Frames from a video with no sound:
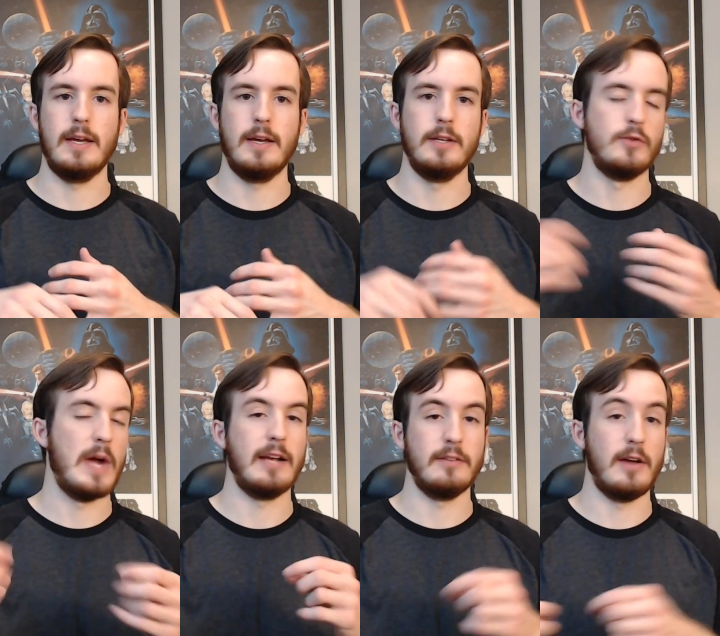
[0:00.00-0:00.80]

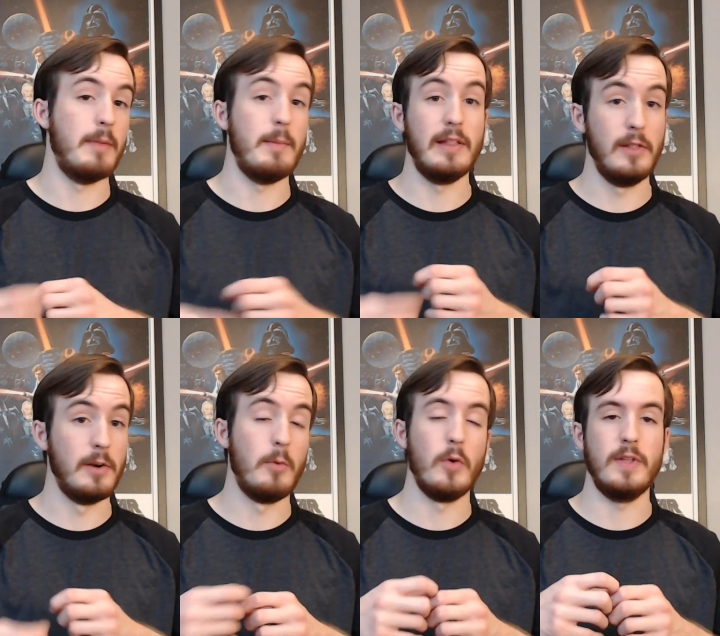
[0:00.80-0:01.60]
drags on maybe a
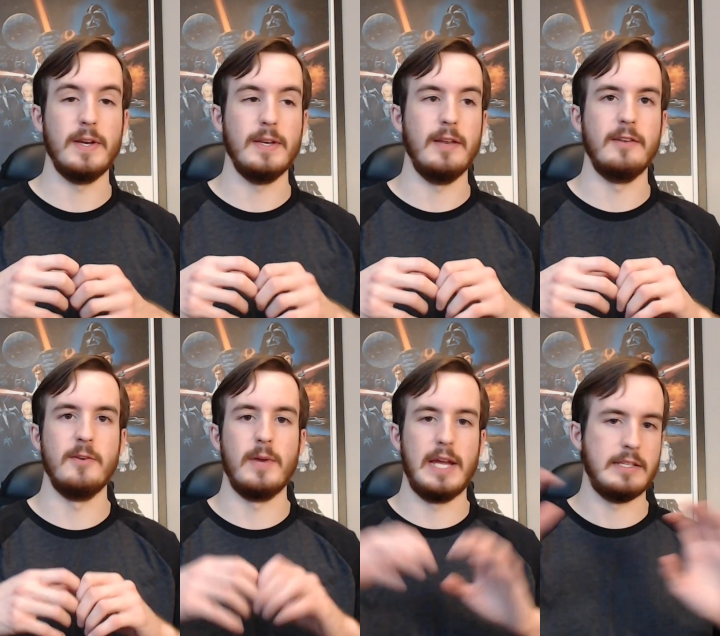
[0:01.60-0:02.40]
little more than it needed
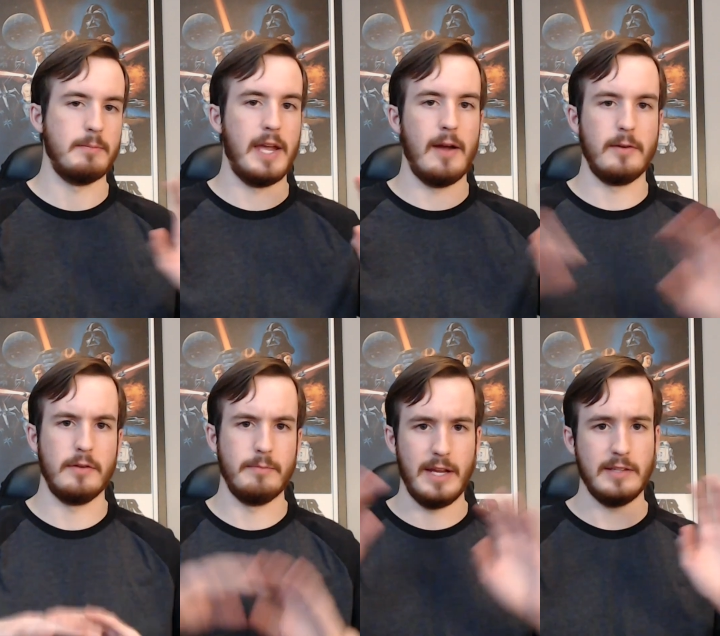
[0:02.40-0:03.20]
to, and has some
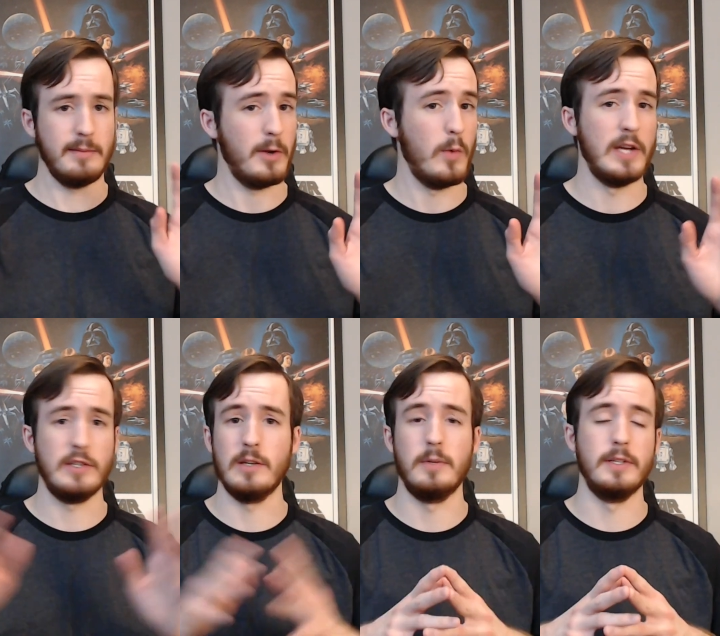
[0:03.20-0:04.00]
characters make some
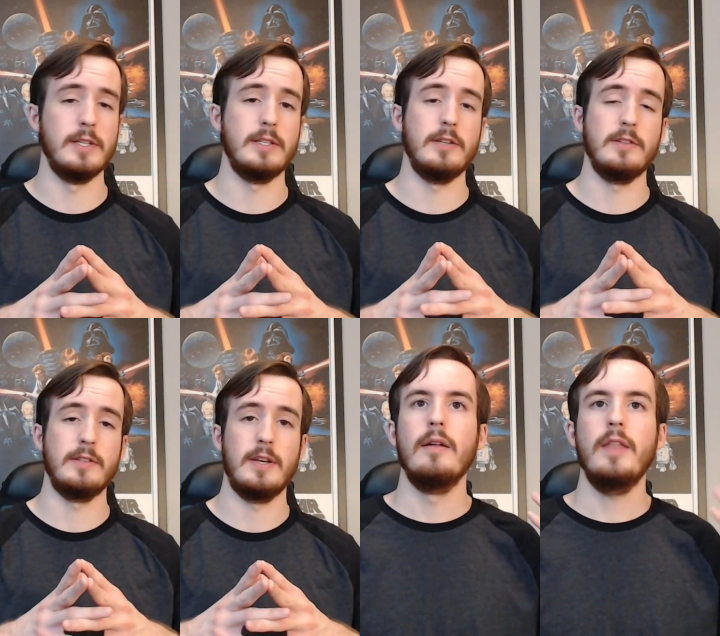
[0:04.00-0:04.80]
questionable
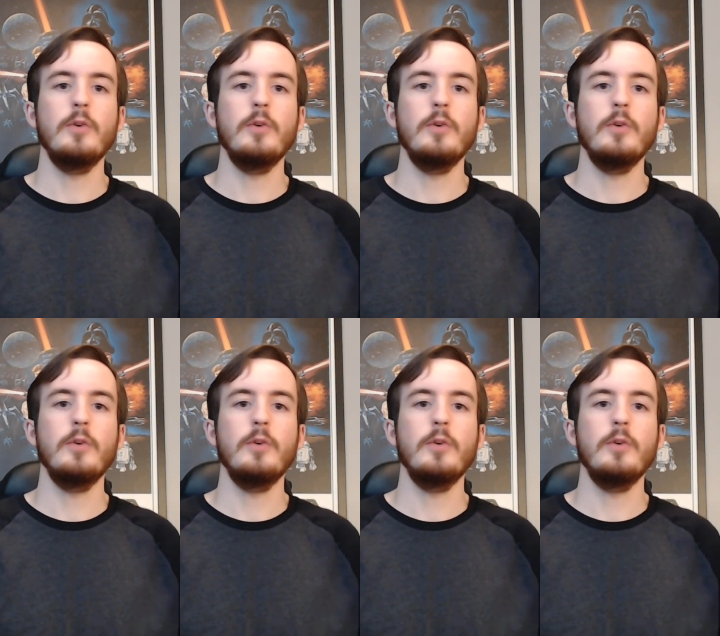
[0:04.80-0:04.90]
decisions in it.